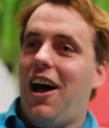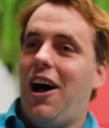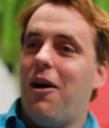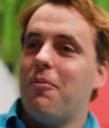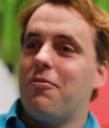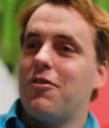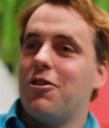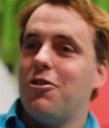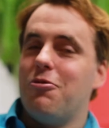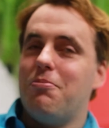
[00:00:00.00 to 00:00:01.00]
um,
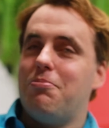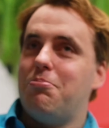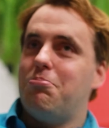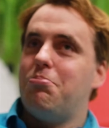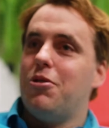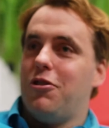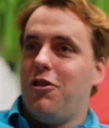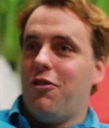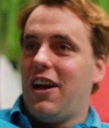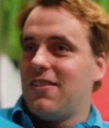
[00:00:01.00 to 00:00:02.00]
put
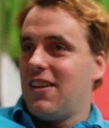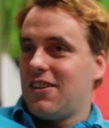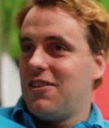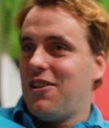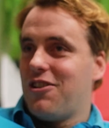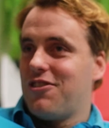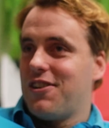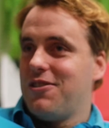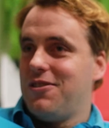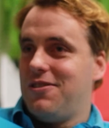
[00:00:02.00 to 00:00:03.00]
the right
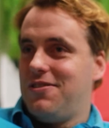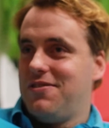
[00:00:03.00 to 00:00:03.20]
technological